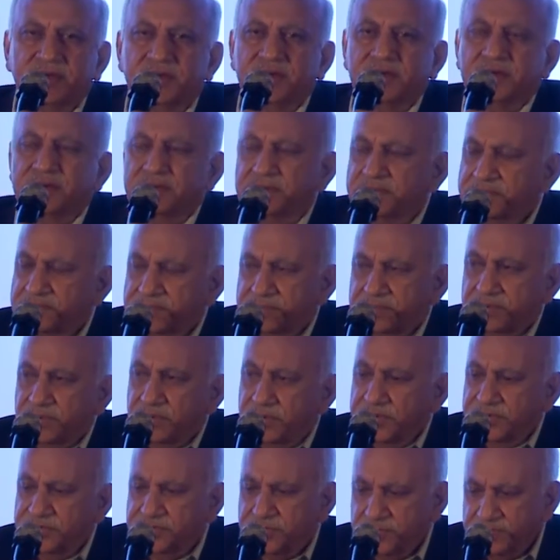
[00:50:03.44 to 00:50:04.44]
uh,
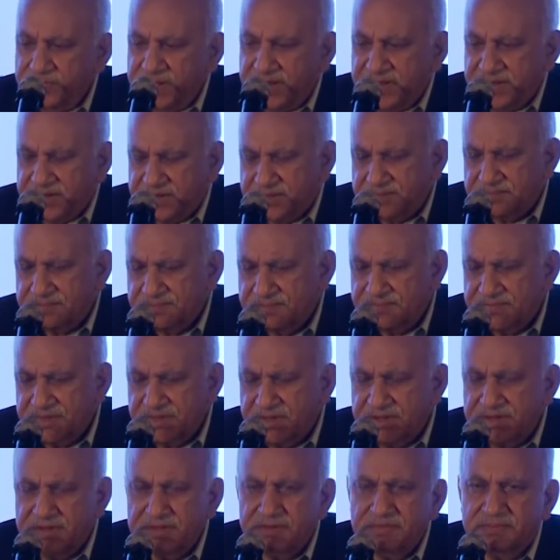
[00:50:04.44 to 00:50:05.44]
going to make.
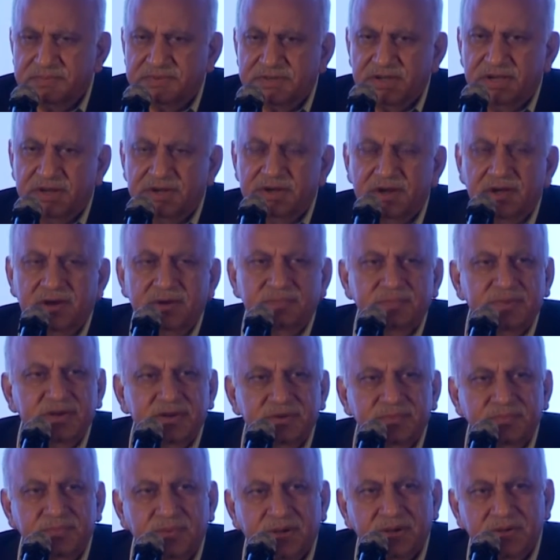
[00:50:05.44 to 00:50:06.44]
Shahriar
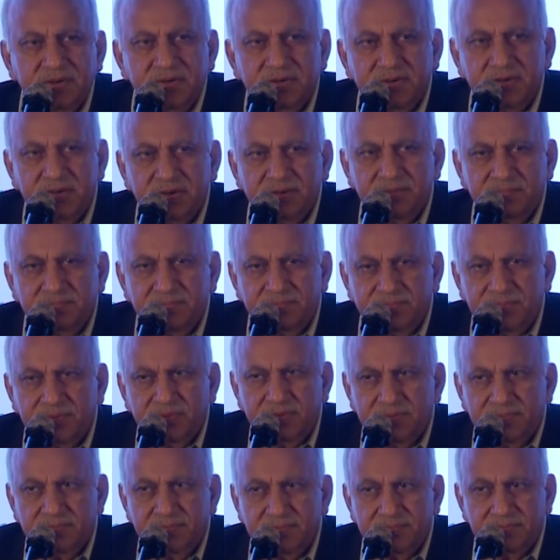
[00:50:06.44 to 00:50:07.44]
made one uh,
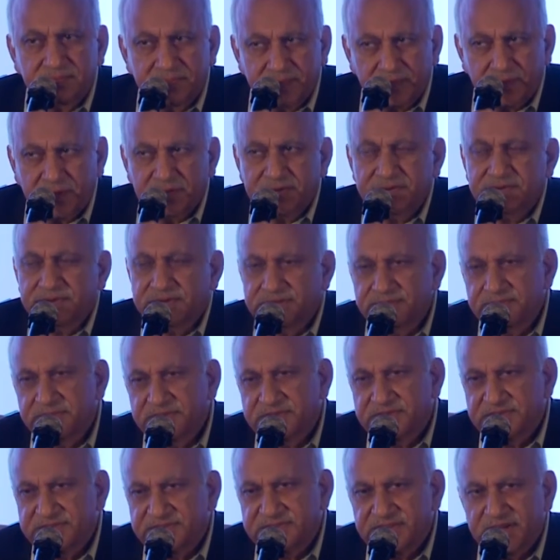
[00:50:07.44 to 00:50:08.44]
point in
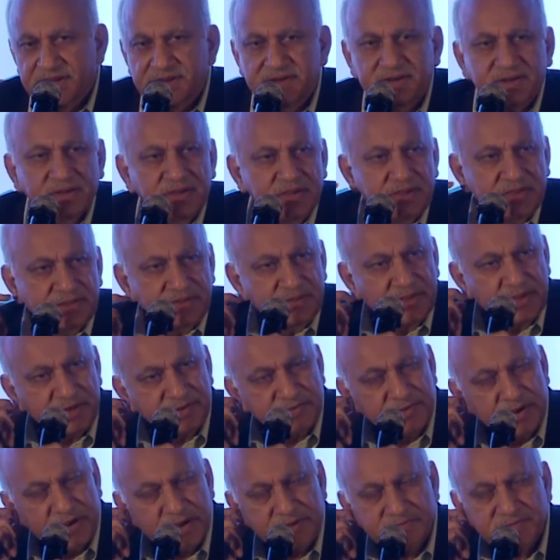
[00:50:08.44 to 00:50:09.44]
which he said
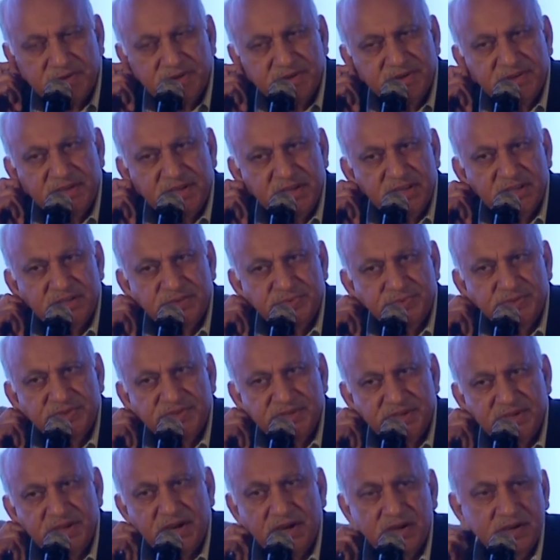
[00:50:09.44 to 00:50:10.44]
that we have to engage with
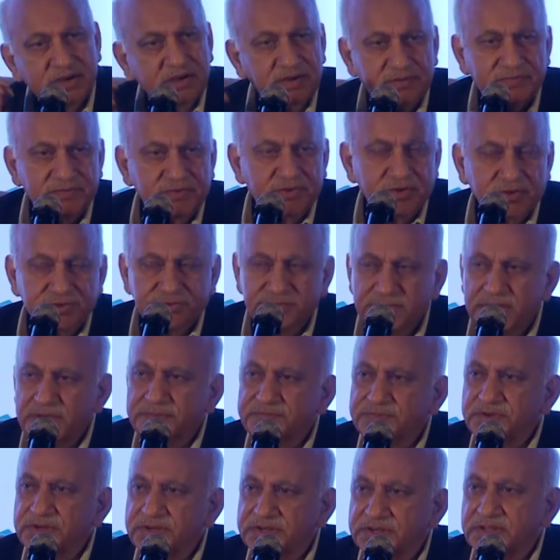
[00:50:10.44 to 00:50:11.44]
the young. Of course we
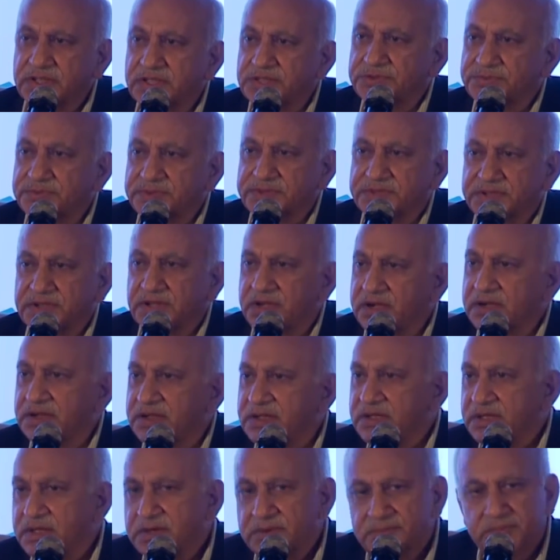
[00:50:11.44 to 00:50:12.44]
have to engage with the young,
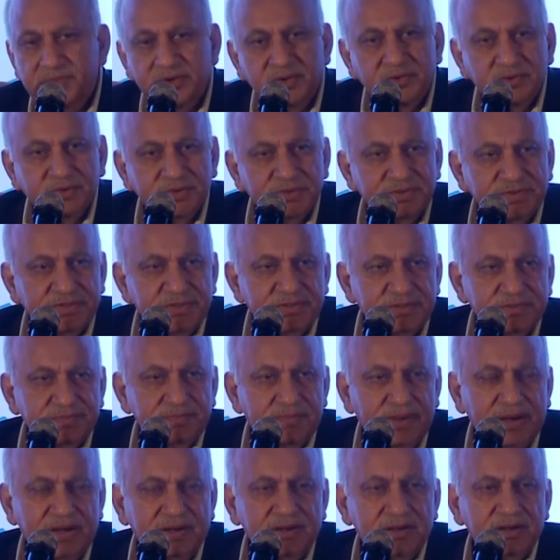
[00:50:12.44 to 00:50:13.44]
because this
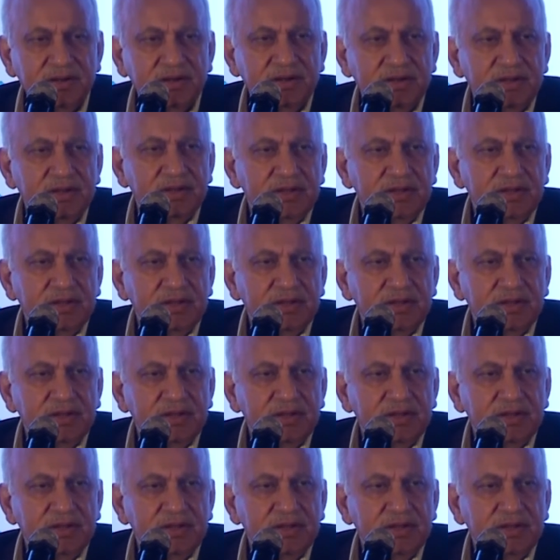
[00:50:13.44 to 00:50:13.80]
battle,